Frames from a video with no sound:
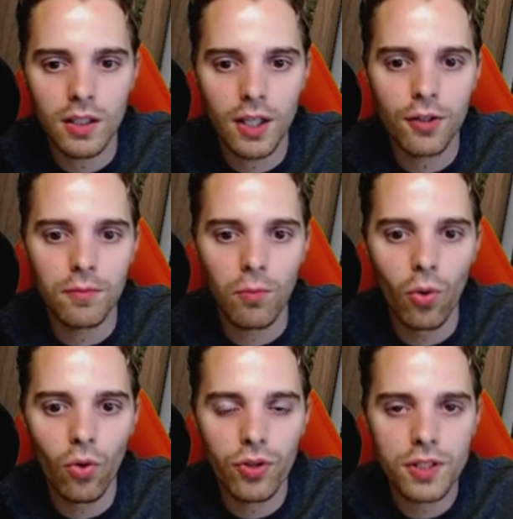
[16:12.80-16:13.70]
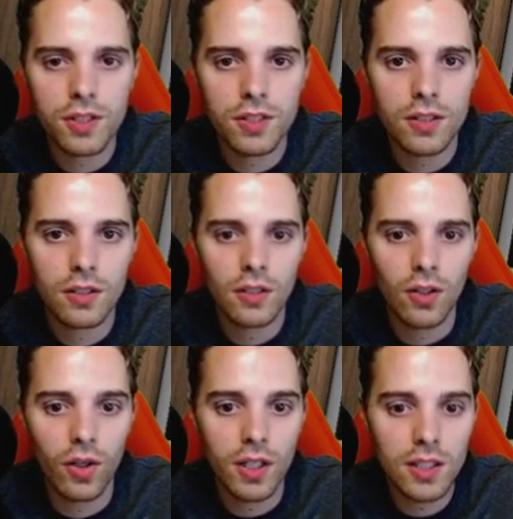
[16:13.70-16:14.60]
Galarian Moltres.
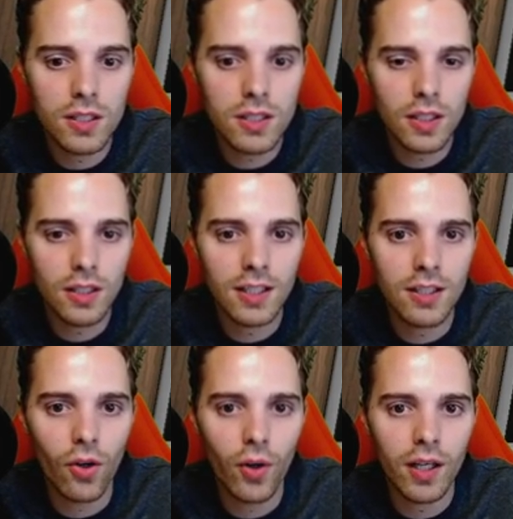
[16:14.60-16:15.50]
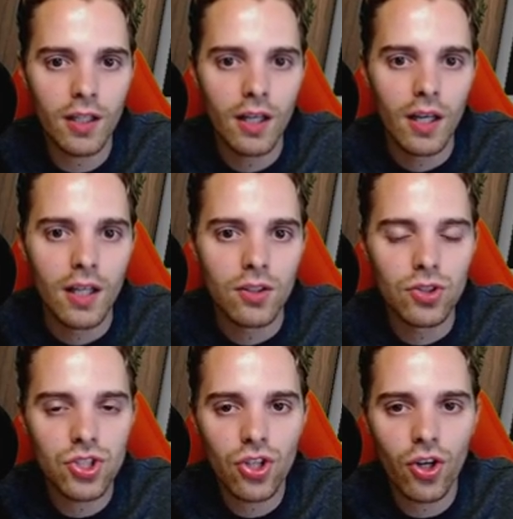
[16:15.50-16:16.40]
Okay, oh, instantly going
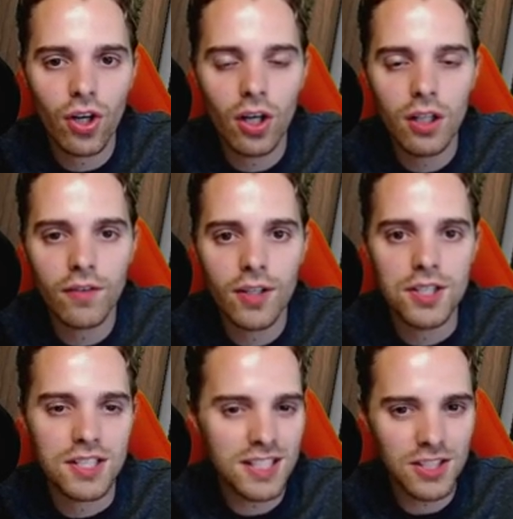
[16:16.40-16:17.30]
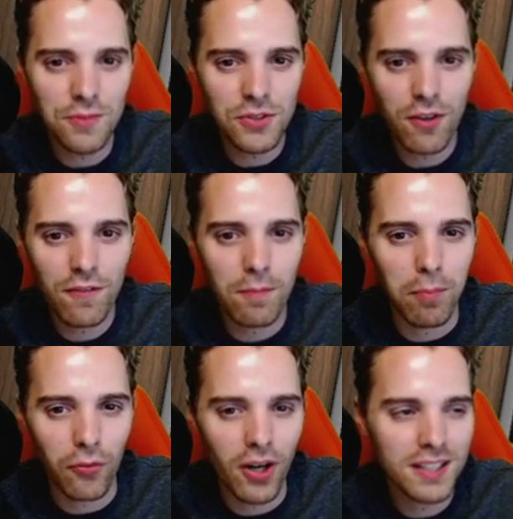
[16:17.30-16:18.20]
to discard all of our energies. This is some sort of a
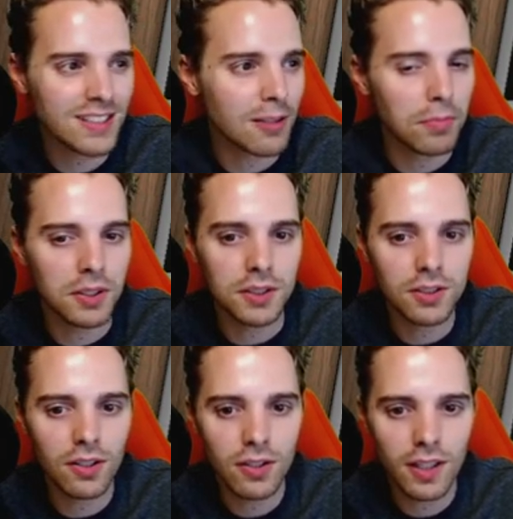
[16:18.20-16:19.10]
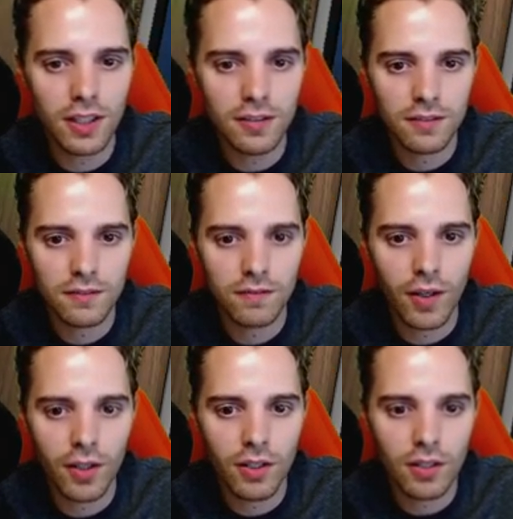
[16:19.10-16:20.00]
Bronzong build. Okay,
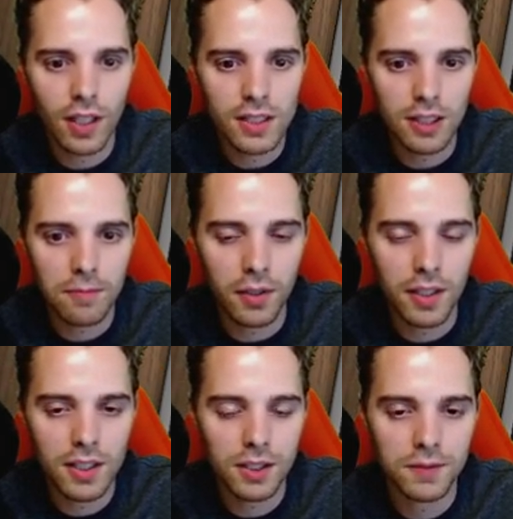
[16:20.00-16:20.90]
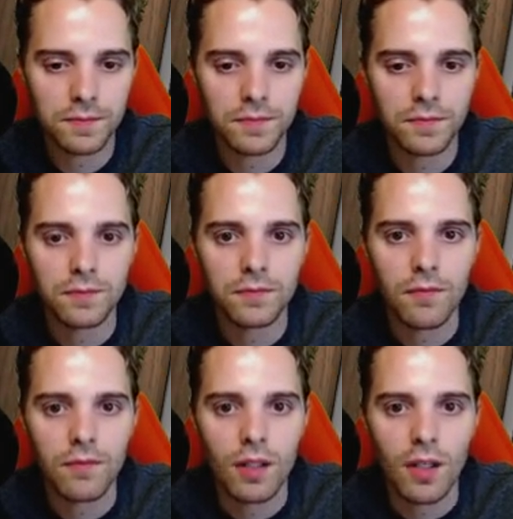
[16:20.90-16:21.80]
very nicely played.
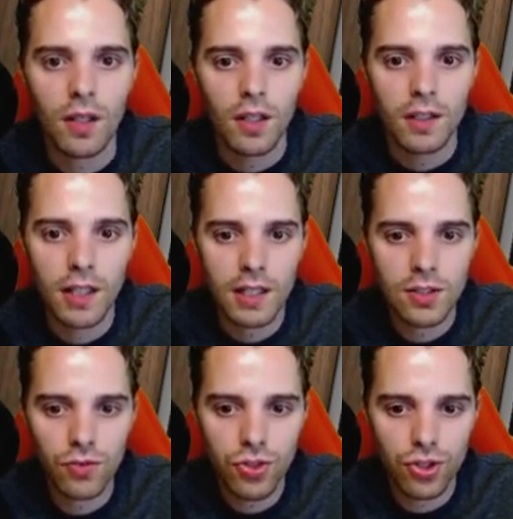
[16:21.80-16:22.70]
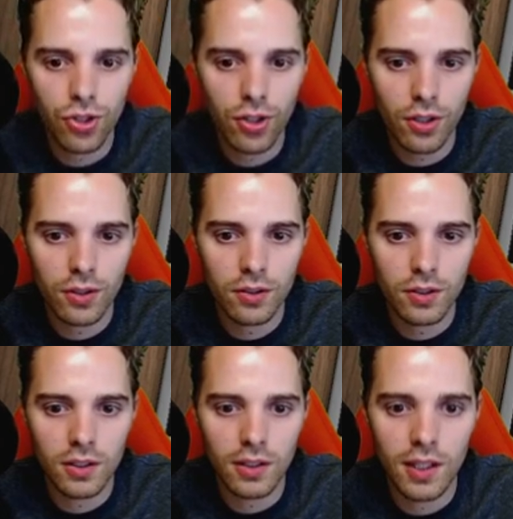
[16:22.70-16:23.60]
That's for sure.
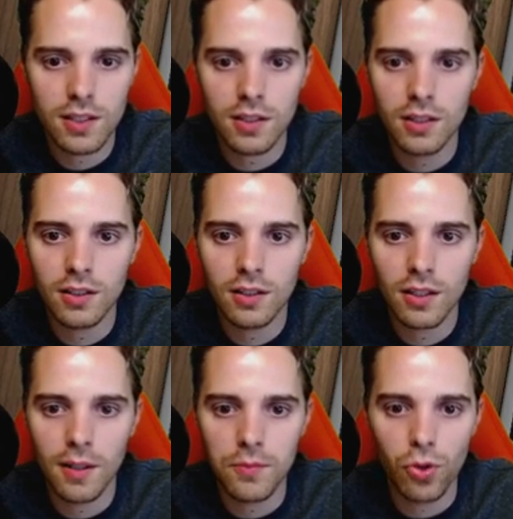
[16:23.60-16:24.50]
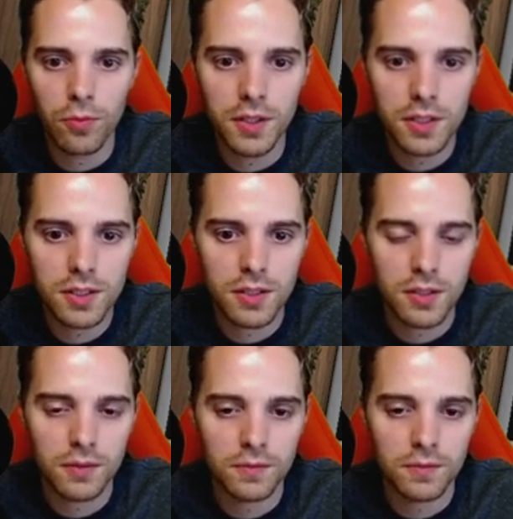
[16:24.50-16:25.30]
Let's absorb this.